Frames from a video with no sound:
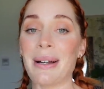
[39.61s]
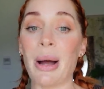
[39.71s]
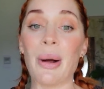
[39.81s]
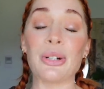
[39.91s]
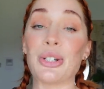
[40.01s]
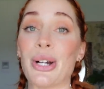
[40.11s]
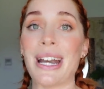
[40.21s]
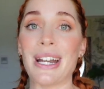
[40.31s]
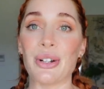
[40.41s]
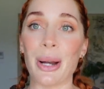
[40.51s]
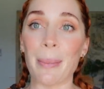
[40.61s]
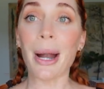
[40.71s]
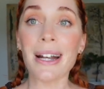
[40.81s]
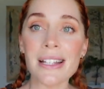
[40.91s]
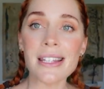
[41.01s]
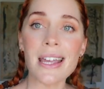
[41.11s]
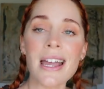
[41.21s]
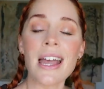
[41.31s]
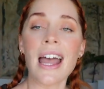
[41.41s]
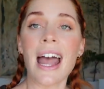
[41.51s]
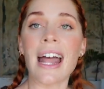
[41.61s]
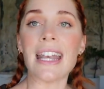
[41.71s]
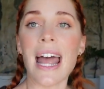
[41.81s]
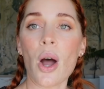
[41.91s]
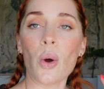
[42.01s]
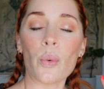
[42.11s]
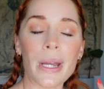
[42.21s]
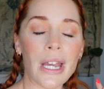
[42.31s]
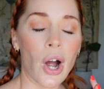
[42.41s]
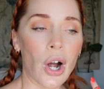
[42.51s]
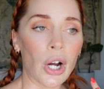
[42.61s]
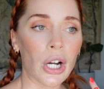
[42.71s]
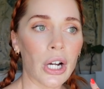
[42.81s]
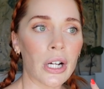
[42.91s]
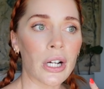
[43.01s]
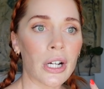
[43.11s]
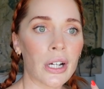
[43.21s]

about training during pregnancy and now we are